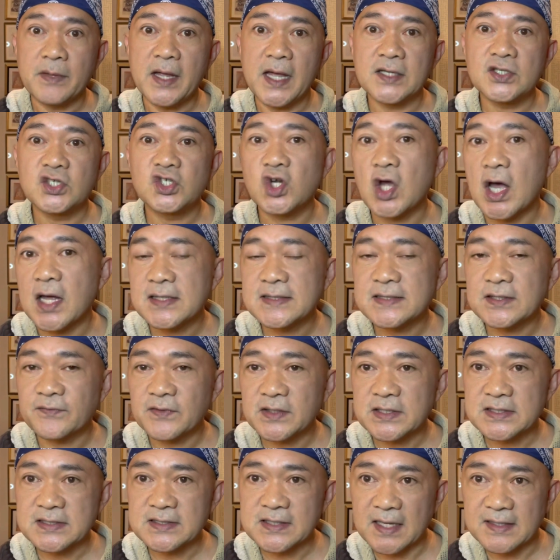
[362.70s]
headshots of
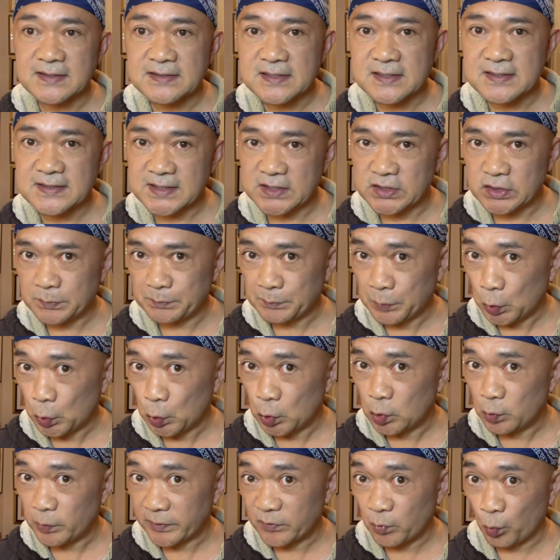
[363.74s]
the contestants in the
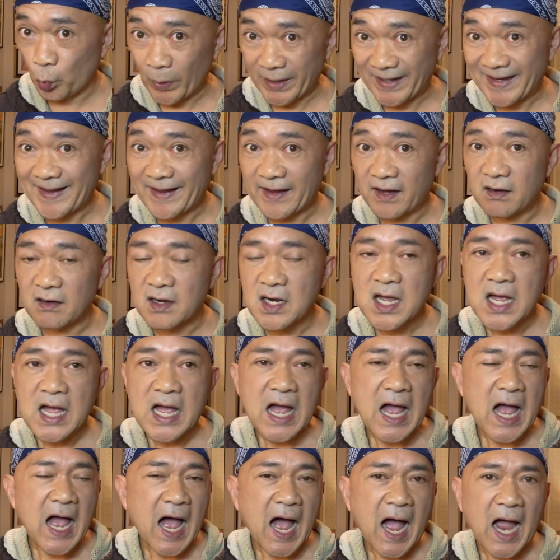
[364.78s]
pool with wet hair,
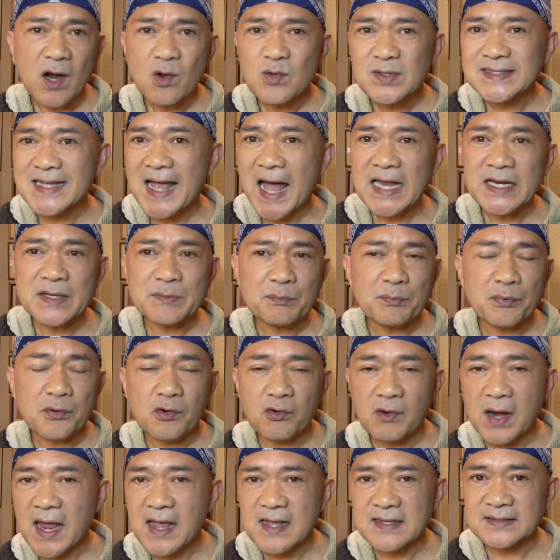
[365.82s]
I was
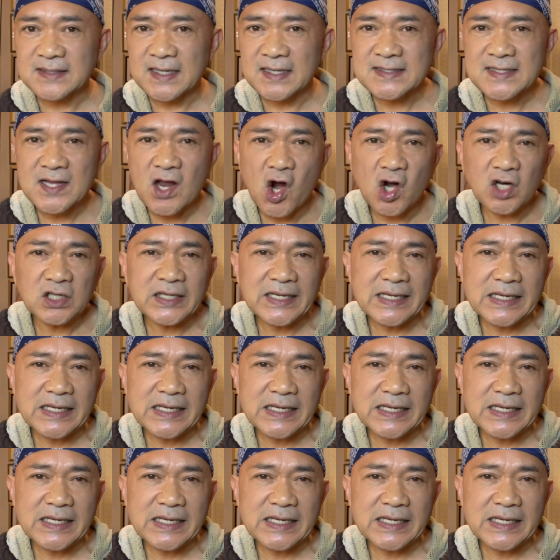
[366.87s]
unimpressed. It's hardly